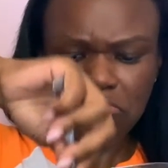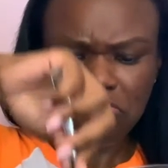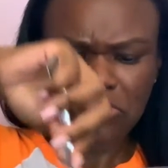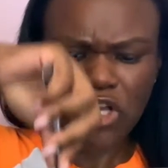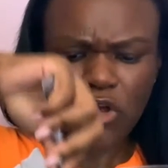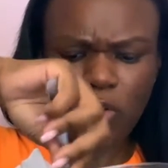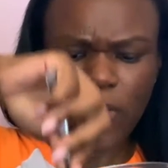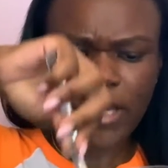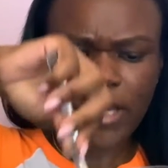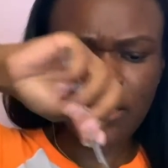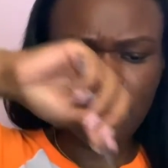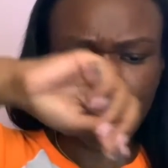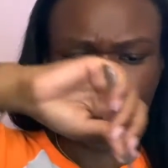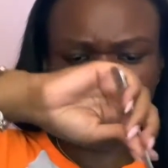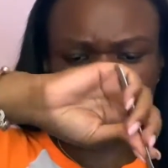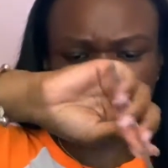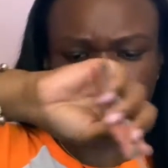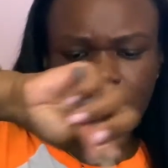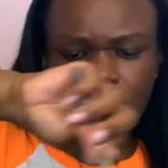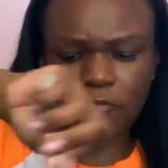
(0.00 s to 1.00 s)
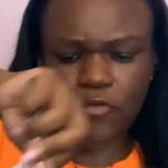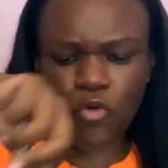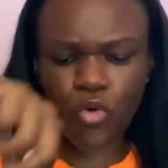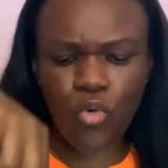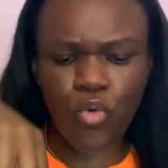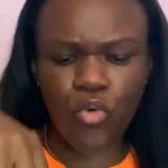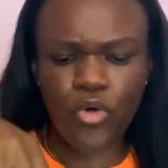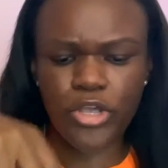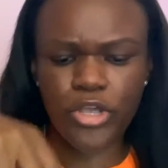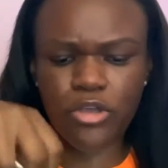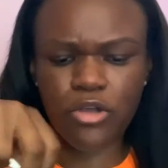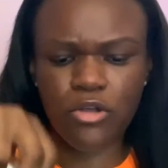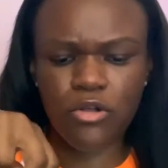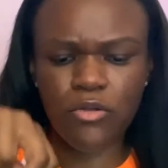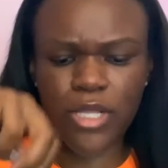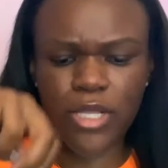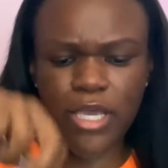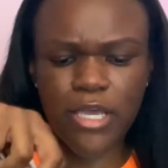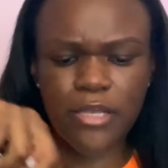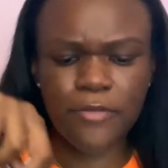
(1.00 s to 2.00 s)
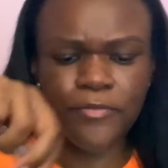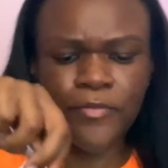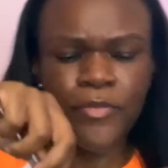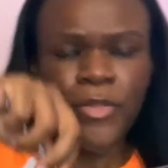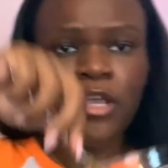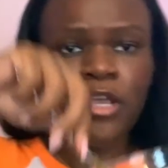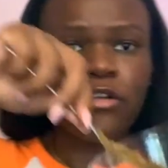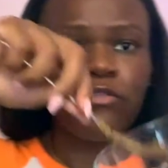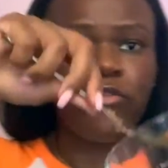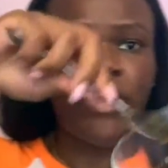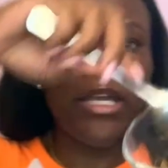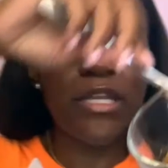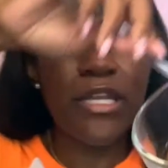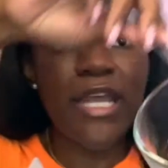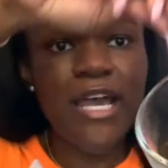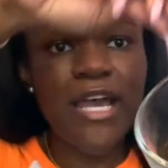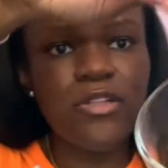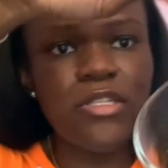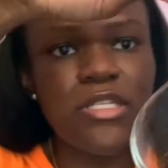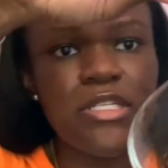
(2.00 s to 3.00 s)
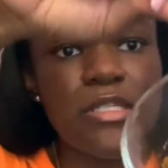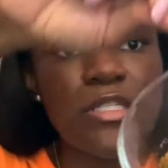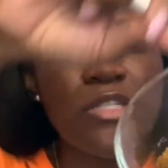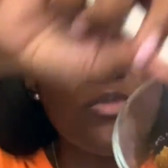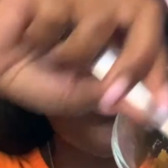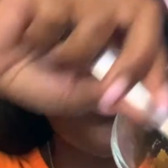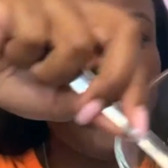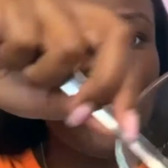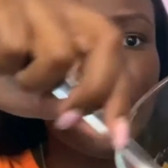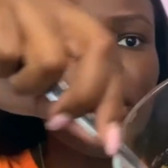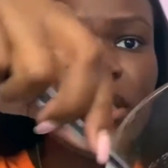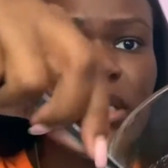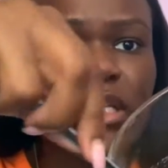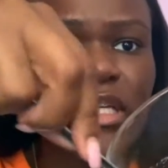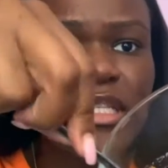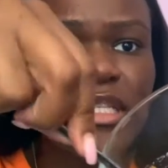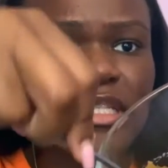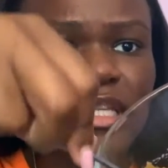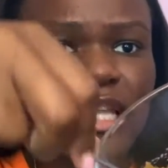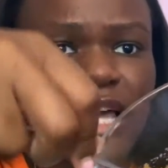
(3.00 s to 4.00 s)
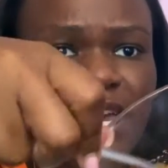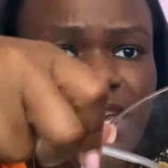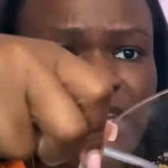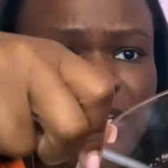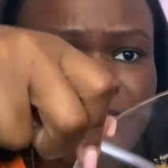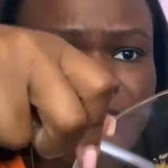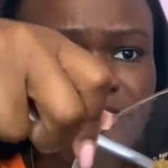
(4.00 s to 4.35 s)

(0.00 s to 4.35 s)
quite a bit of oil, and right now this is what it looks like.